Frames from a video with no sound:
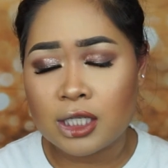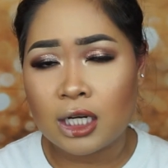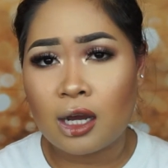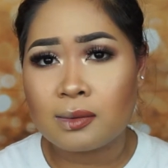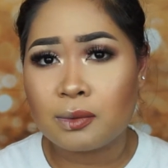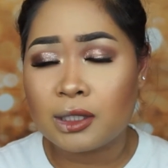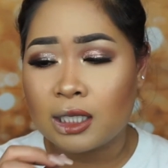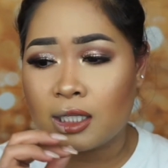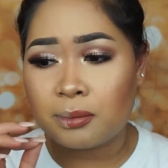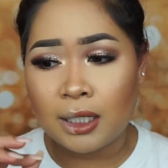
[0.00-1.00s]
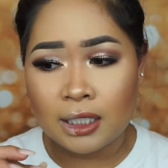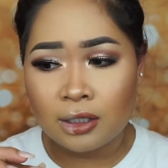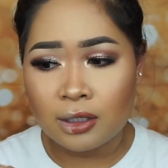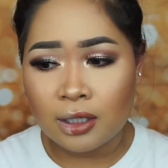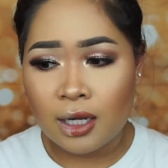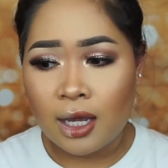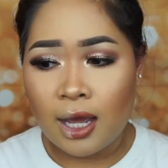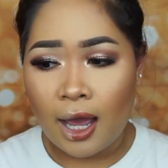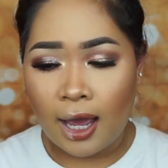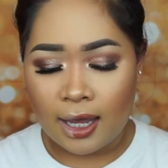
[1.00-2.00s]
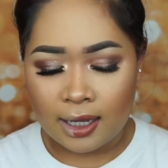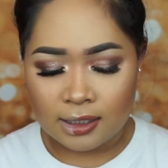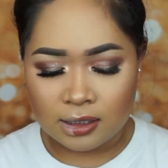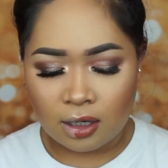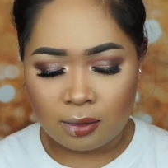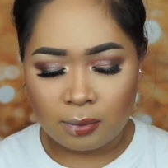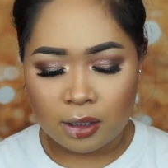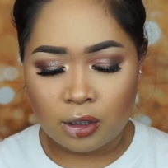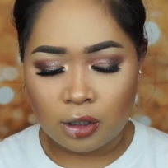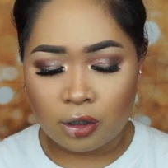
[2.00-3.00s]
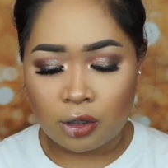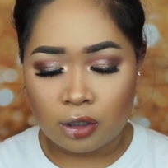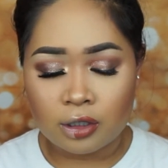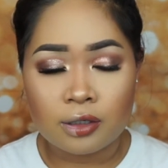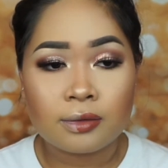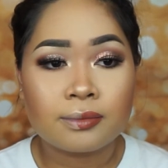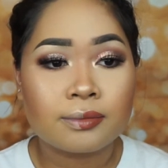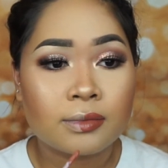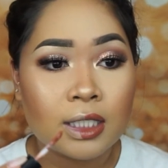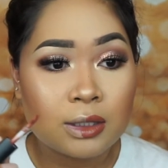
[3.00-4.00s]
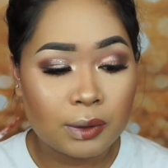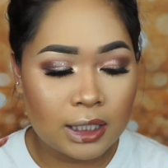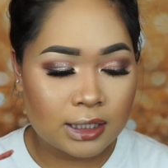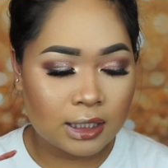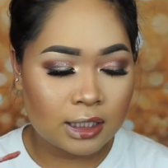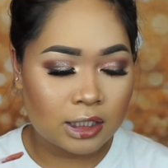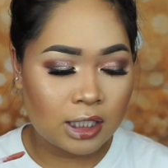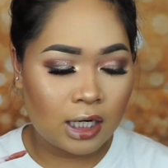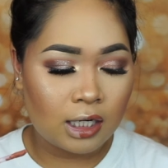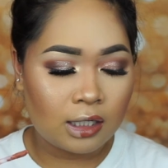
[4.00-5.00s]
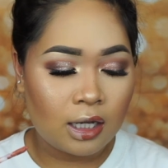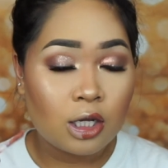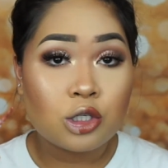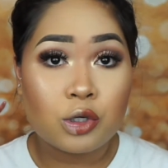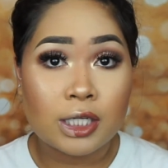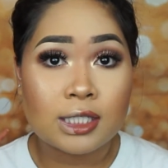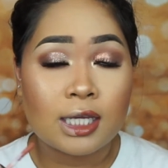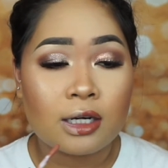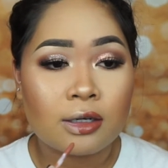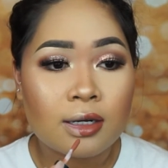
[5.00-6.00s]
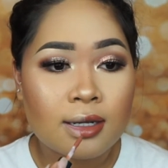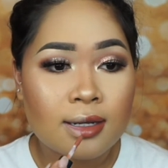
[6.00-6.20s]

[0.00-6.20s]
and it comes with a lip liner and another color. This one is in the shade Trendsetter.